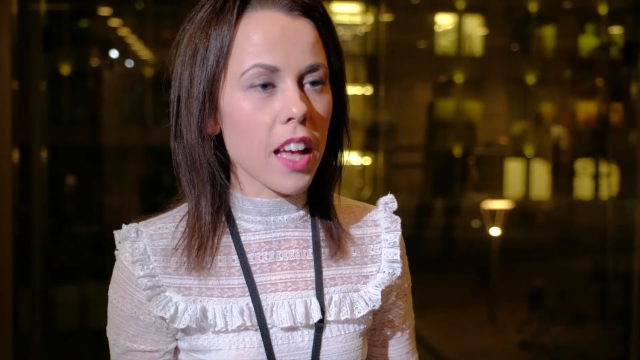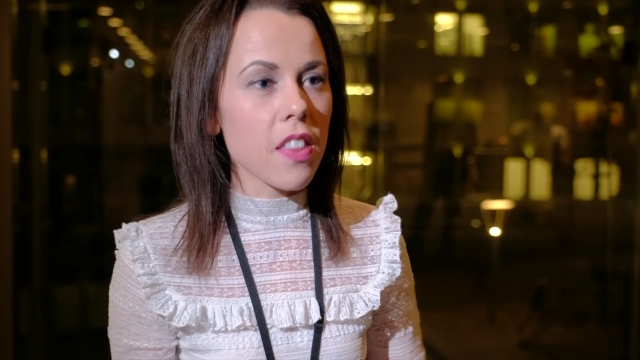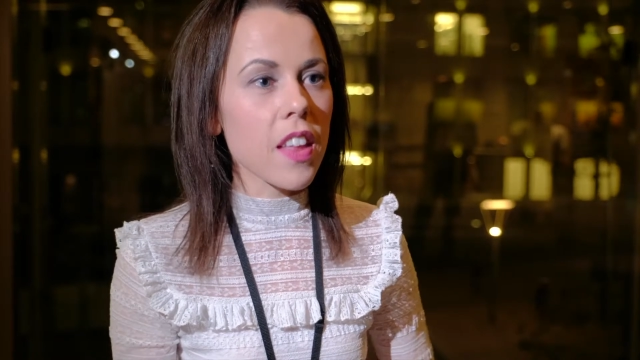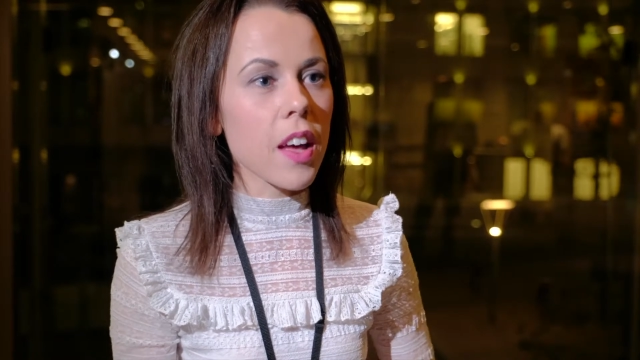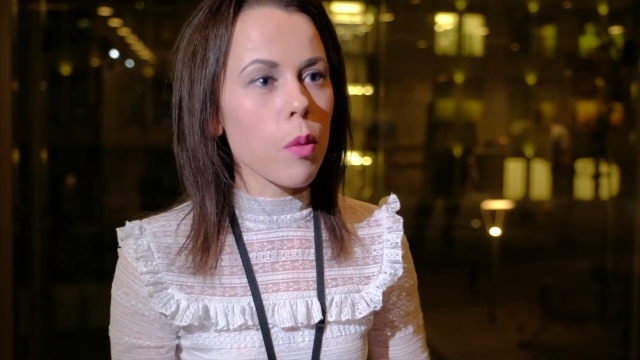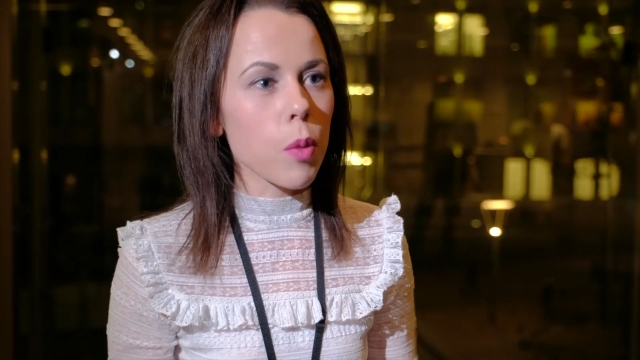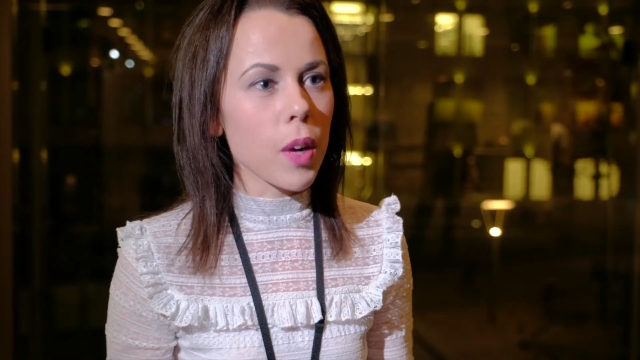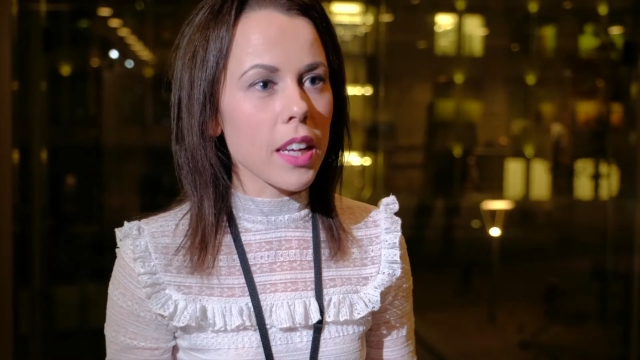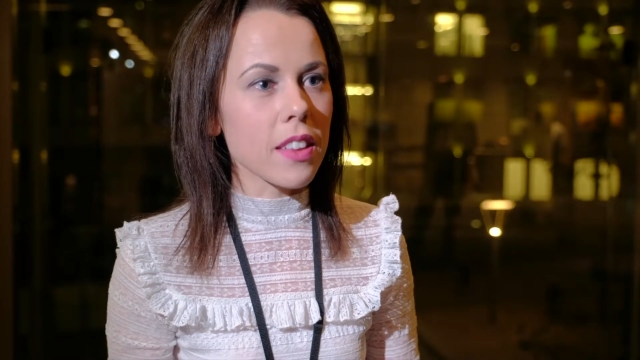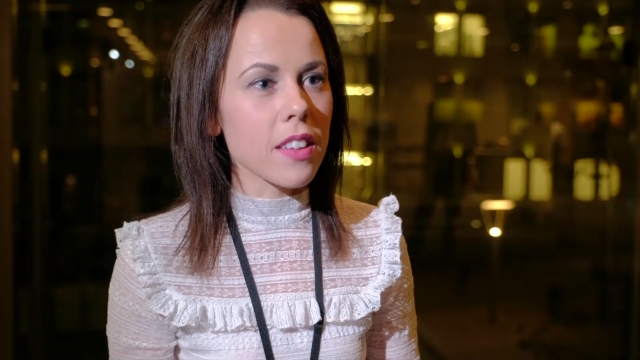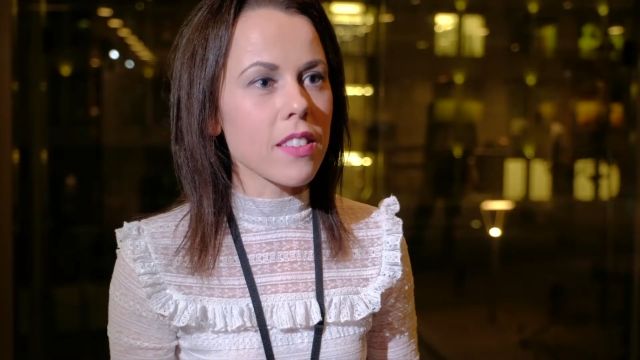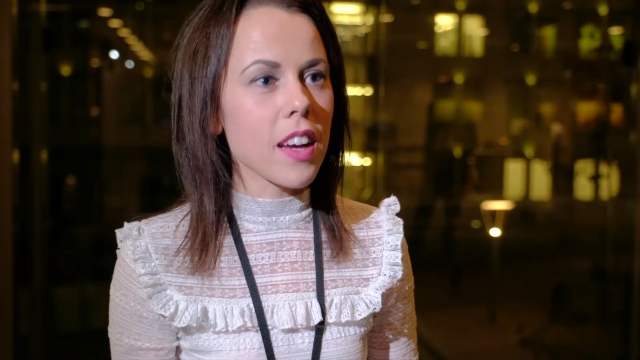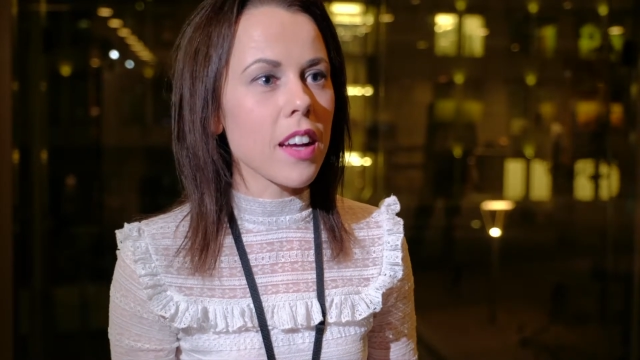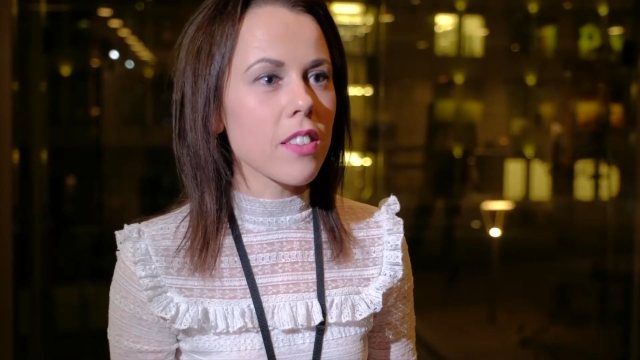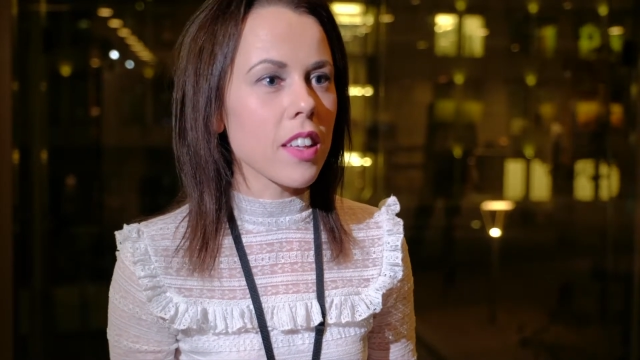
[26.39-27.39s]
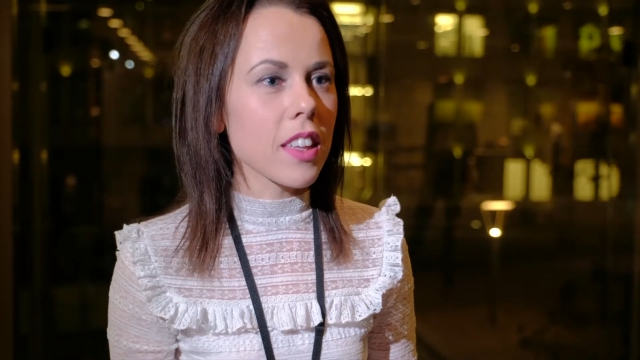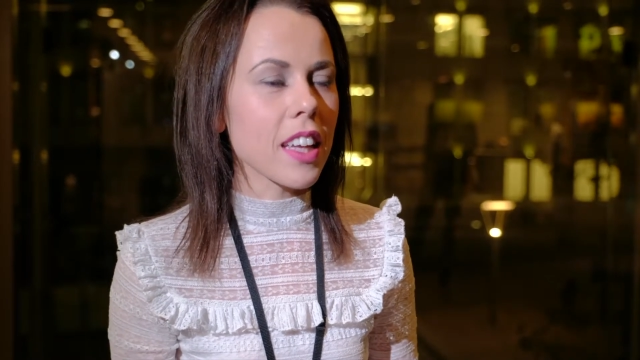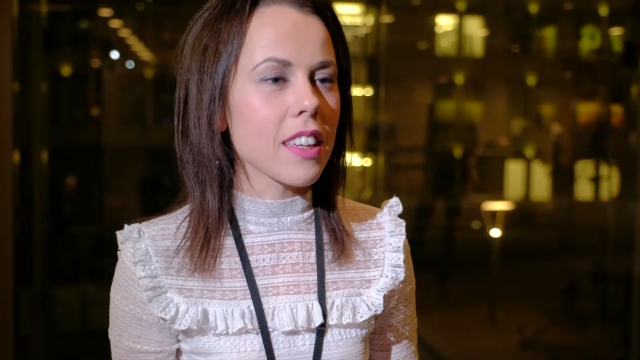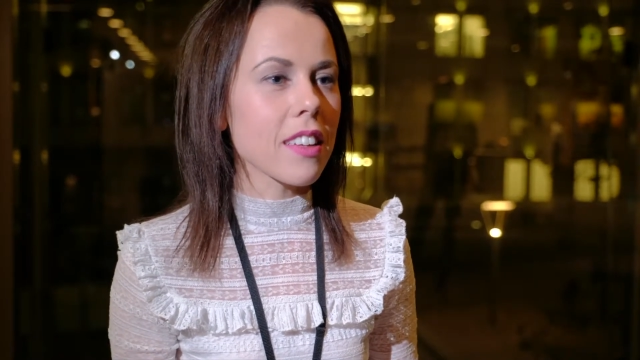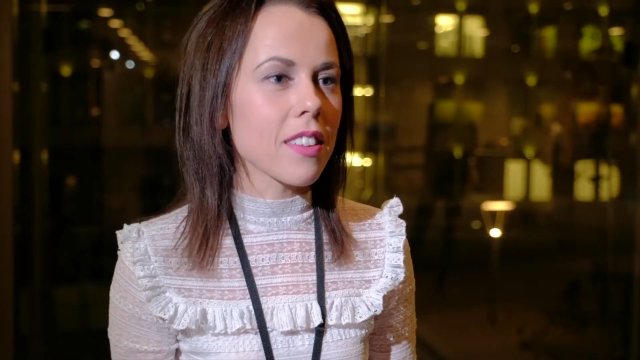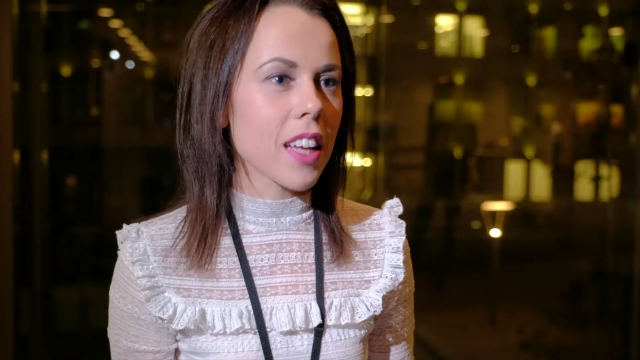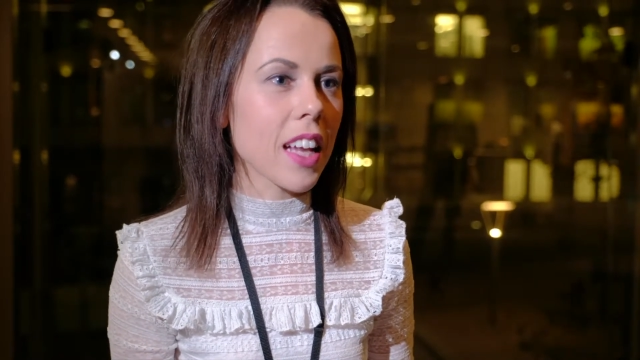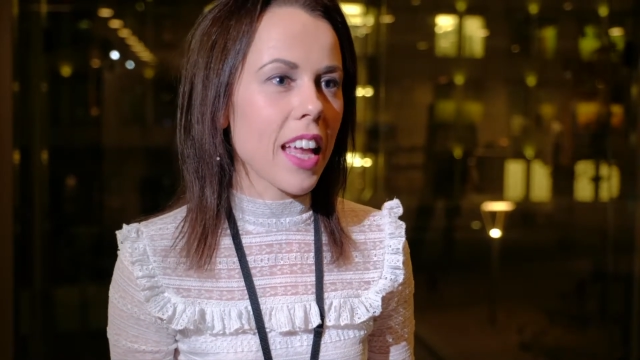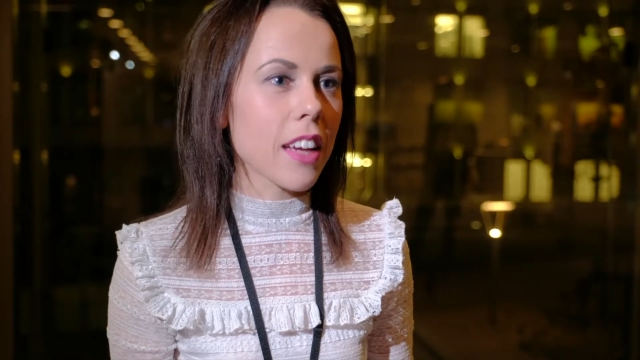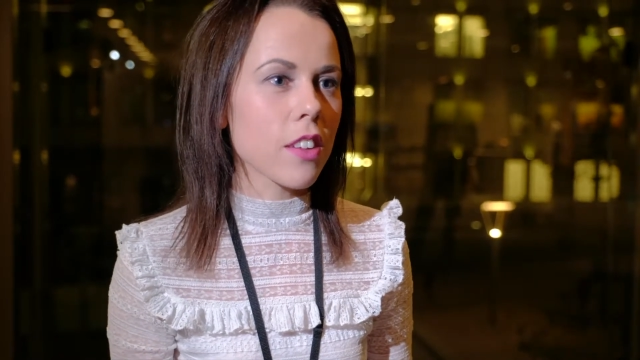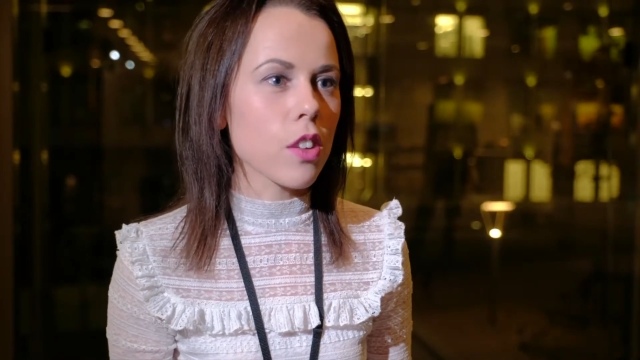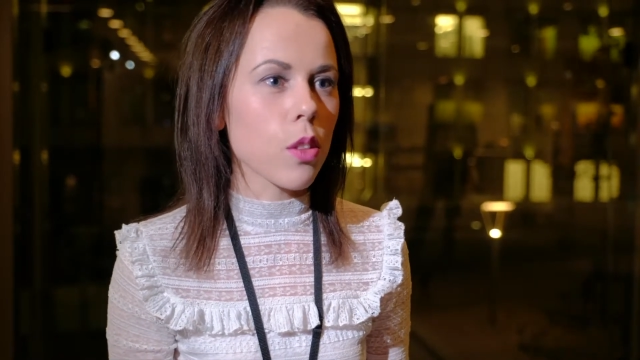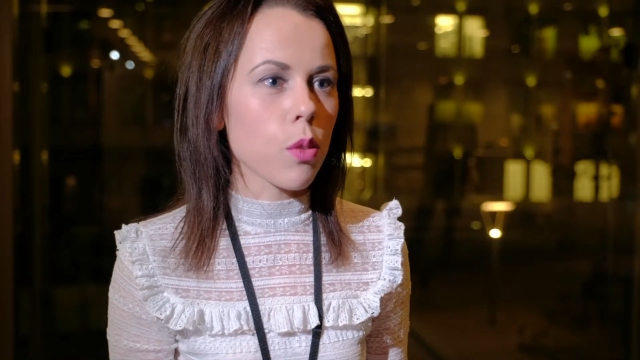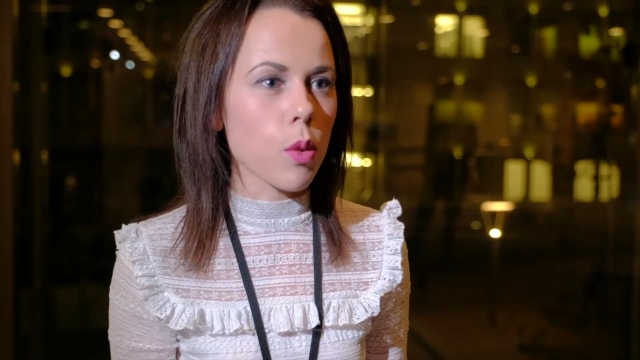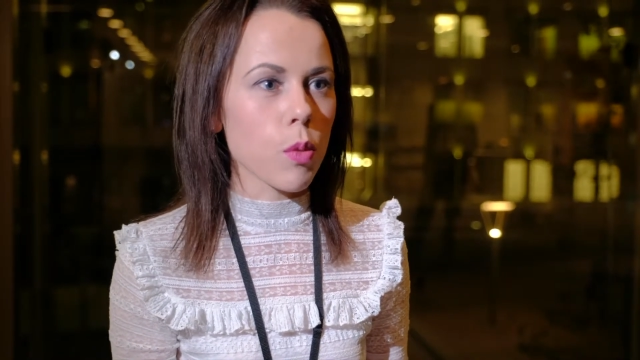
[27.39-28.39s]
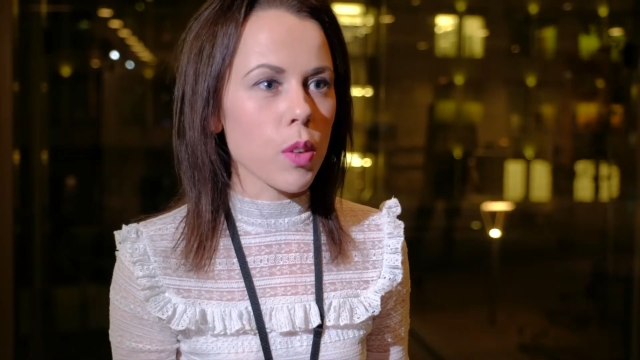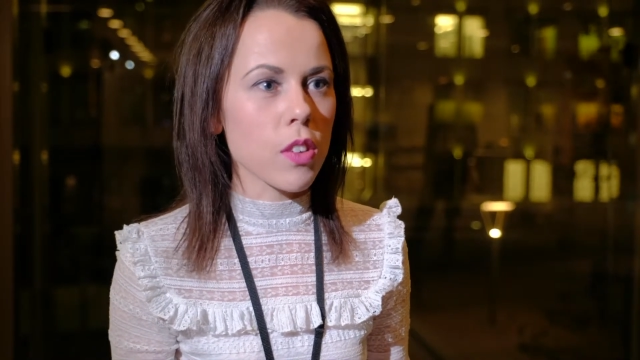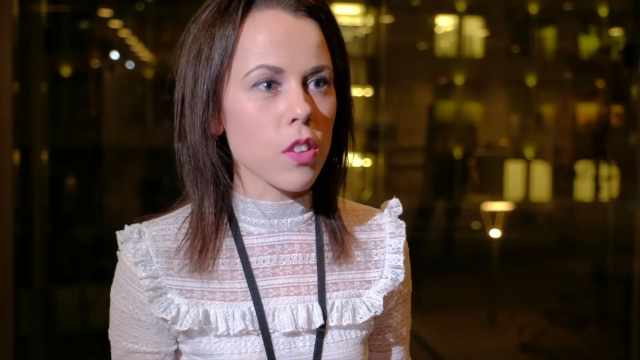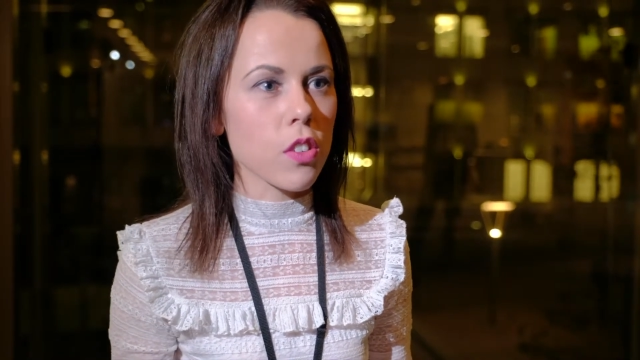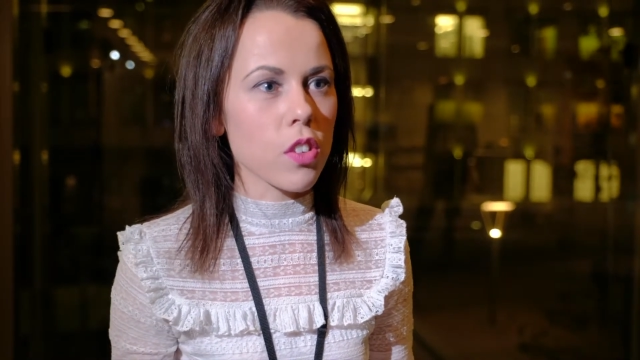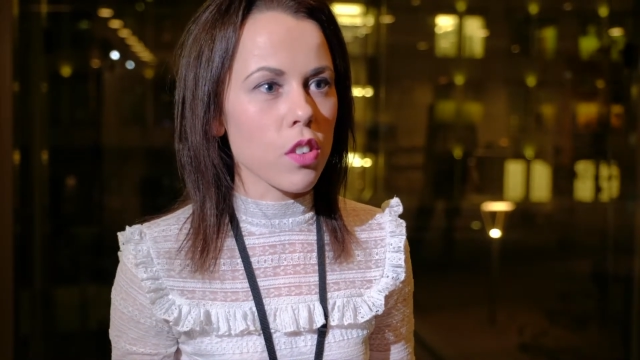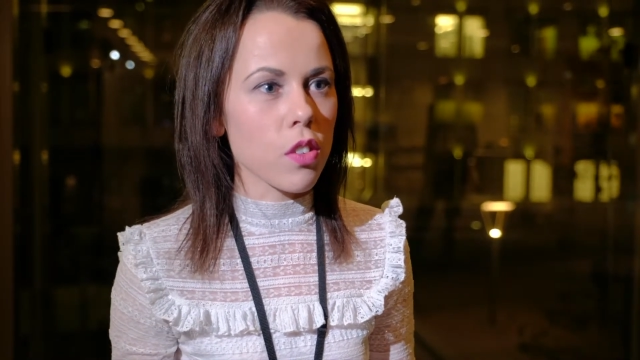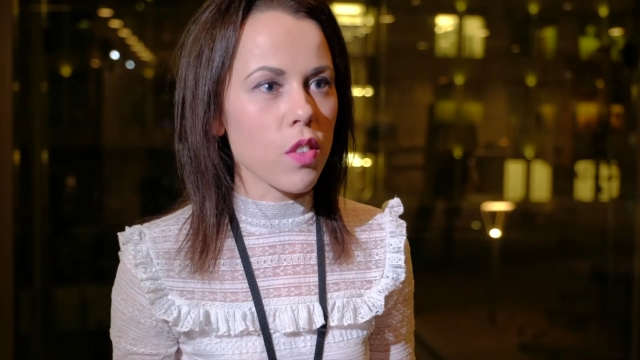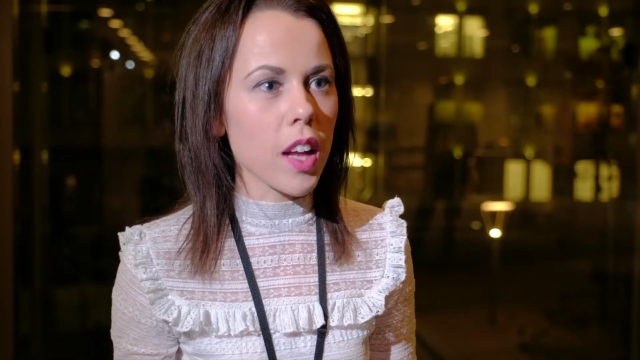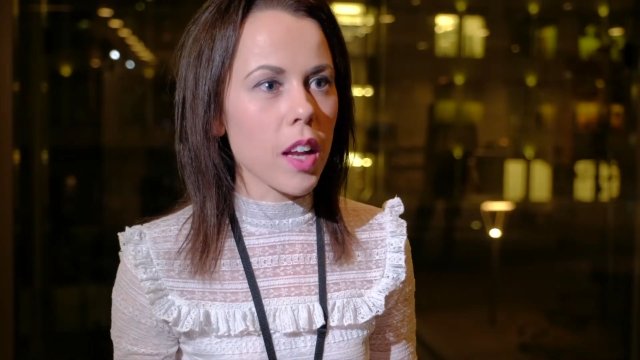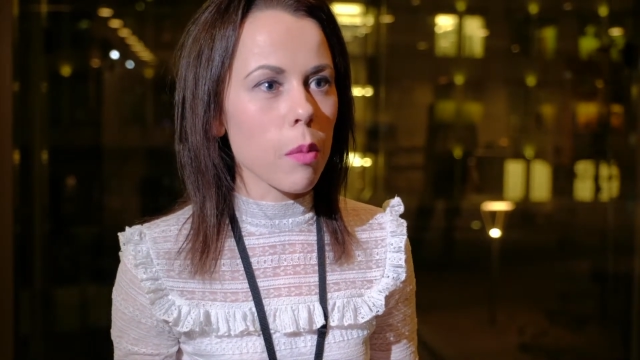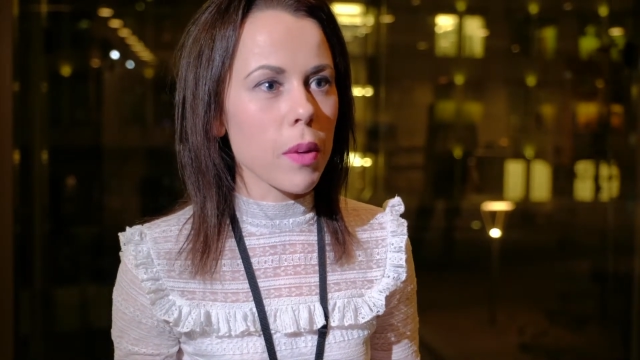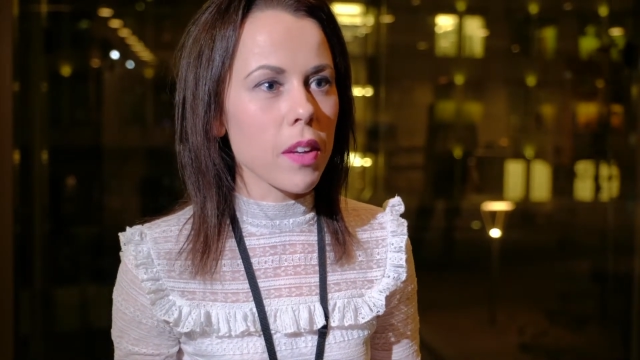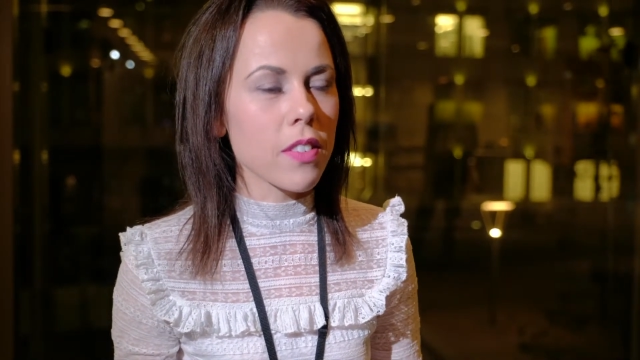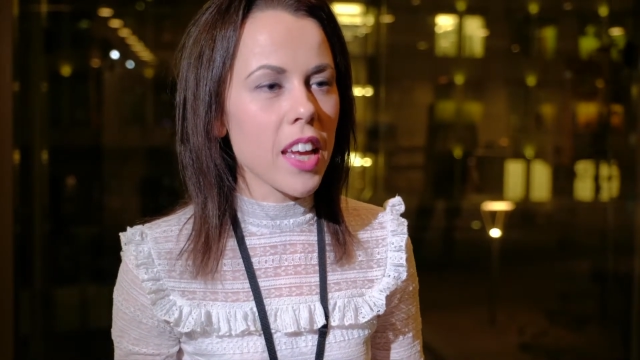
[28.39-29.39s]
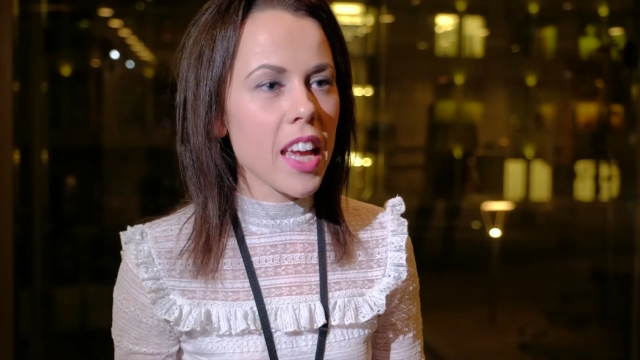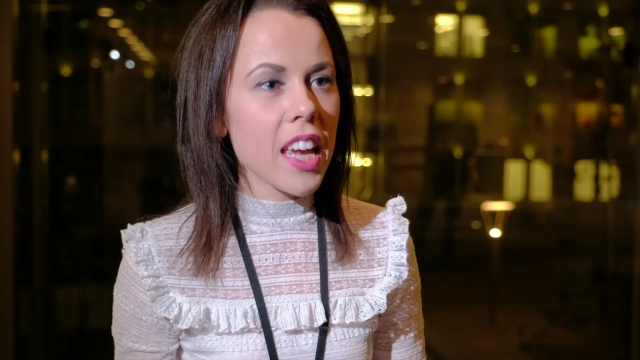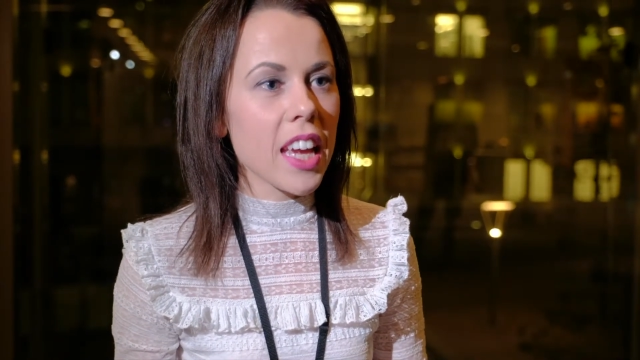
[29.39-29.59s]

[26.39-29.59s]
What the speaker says: And that way the data that is collected through research and development